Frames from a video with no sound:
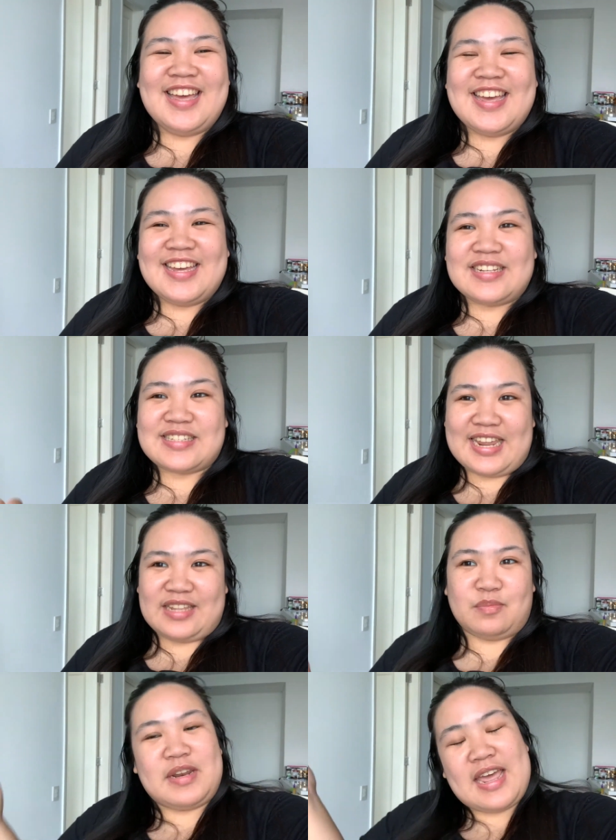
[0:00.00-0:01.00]
It's
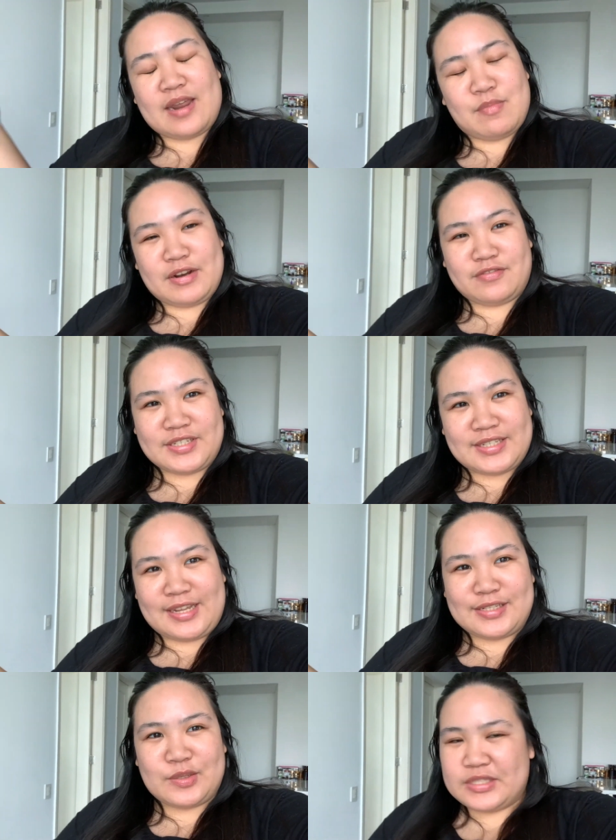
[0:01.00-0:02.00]
late, but I had breakfast
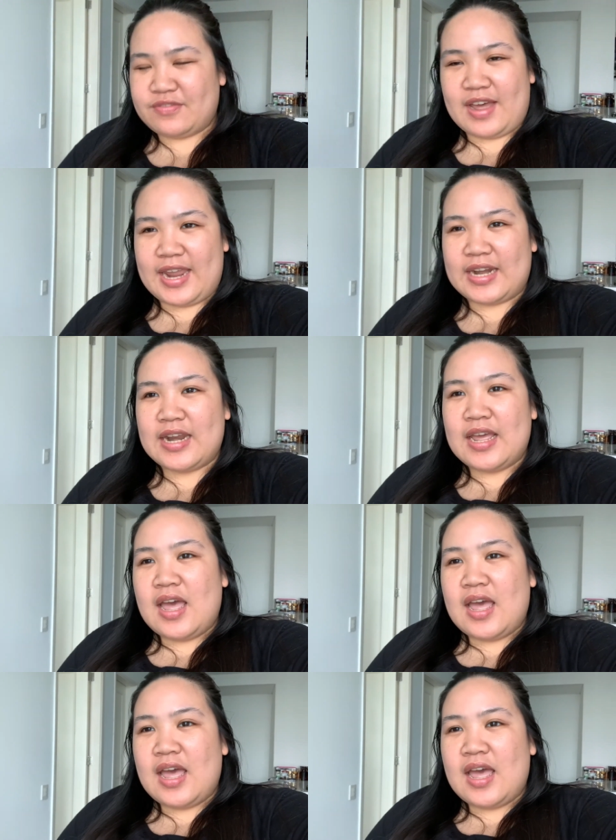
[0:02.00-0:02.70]
late, so it's fine.